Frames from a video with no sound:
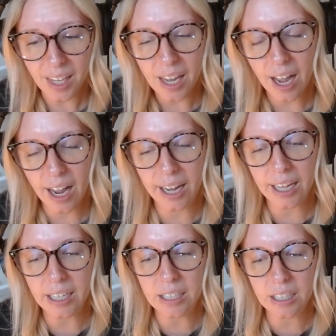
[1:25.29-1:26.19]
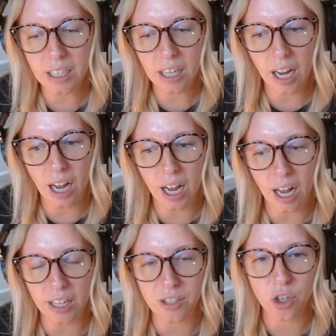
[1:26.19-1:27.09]
I
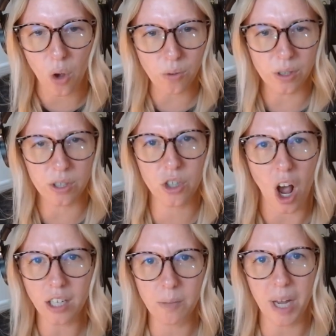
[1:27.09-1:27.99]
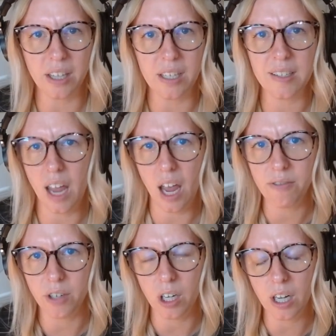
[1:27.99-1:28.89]
don't talk about this
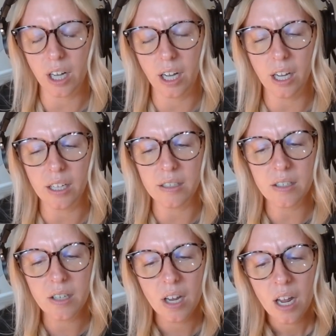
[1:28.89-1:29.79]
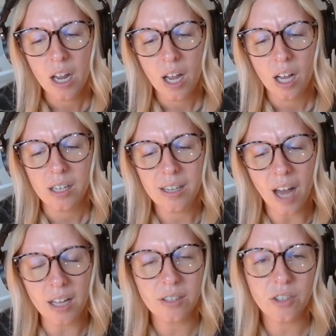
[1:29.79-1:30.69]
ever. And
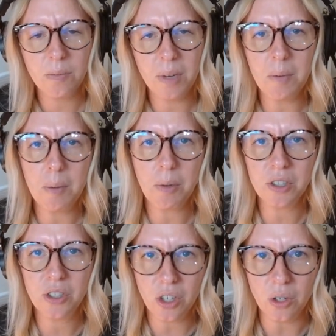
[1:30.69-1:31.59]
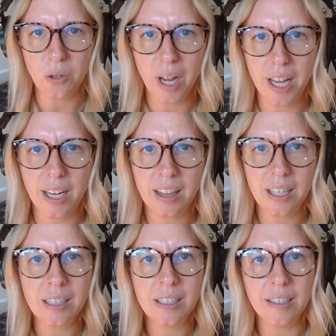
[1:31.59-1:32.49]
not too many people do. And I
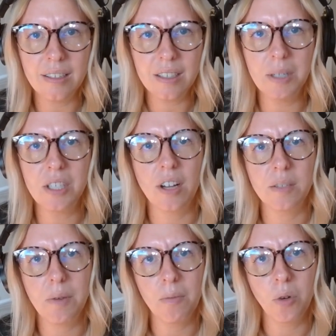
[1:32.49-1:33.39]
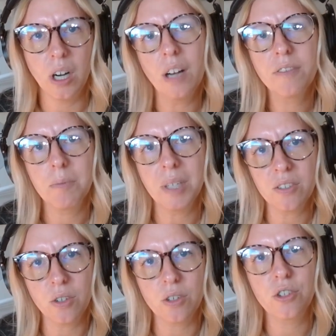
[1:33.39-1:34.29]
think it needs to be talked about more often because
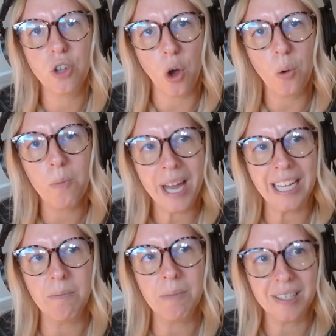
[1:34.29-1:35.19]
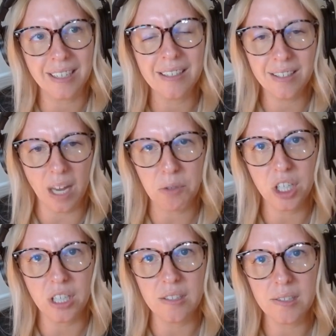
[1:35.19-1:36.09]
there are so many
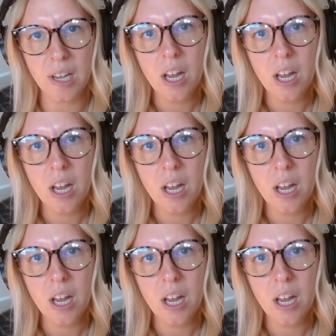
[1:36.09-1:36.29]
misconceptions